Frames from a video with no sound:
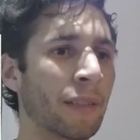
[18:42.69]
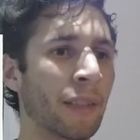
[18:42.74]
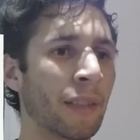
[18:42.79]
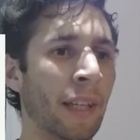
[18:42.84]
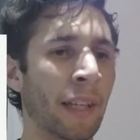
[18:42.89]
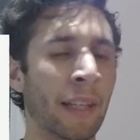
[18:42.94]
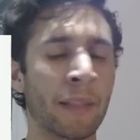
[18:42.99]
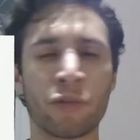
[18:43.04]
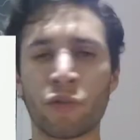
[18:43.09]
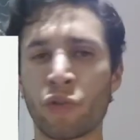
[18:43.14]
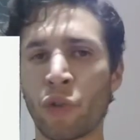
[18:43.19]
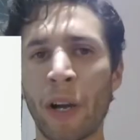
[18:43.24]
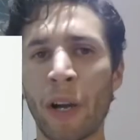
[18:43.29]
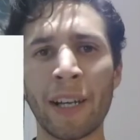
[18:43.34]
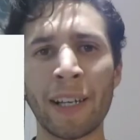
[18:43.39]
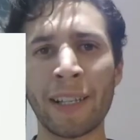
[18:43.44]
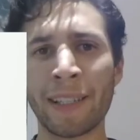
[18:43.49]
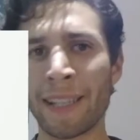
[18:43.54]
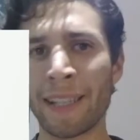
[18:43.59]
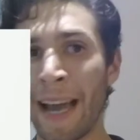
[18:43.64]
and try
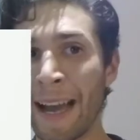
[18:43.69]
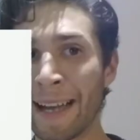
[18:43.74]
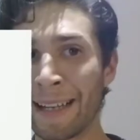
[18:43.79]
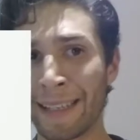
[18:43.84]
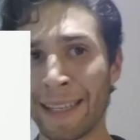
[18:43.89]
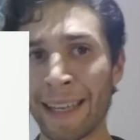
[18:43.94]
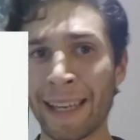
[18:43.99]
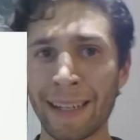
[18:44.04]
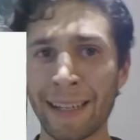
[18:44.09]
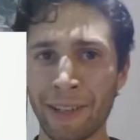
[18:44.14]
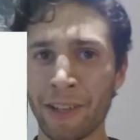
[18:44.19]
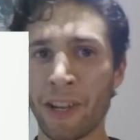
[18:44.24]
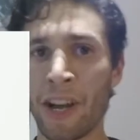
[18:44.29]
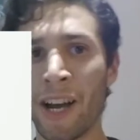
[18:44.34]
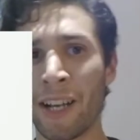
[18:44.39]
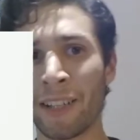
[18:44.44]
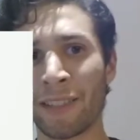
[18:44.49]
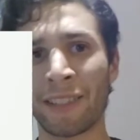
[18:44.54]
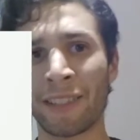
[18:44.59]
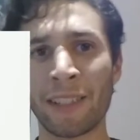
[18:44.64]
to not get
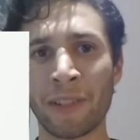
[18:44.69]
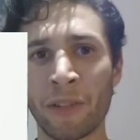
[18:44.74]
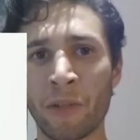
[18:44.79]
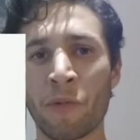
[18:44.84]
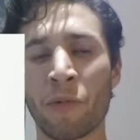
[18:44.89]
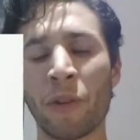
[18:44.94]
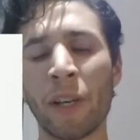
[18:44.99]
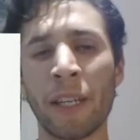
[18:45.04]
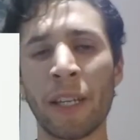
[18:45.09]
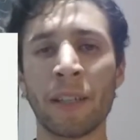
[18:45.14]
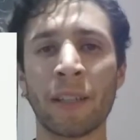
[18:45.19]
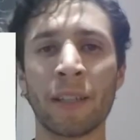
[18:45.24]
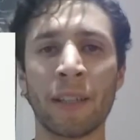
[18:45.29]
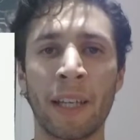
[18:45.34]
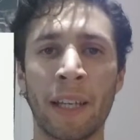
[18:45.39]
lost in the way?